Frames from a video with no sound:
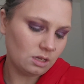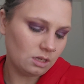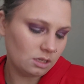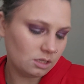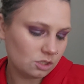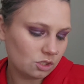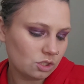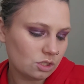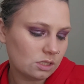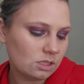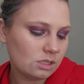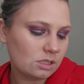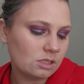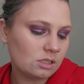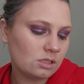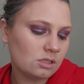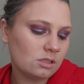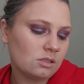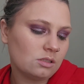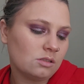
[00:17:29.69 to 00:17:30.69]
and just
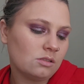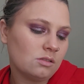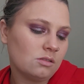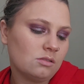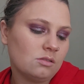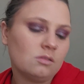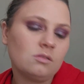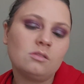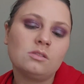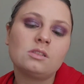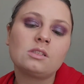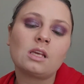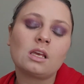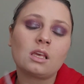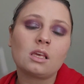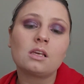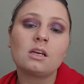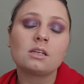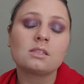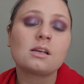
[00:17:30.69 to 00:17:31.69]

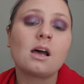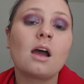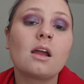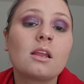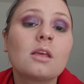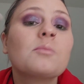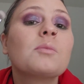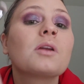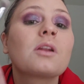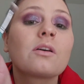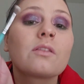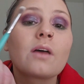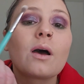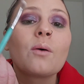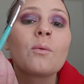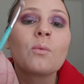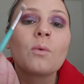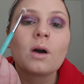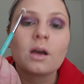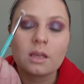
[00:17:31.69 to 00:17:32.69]
taking a tiny bit of
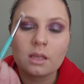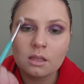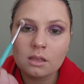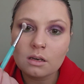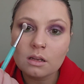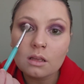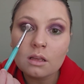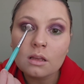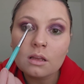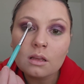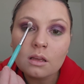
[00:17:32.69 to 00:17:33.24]
that white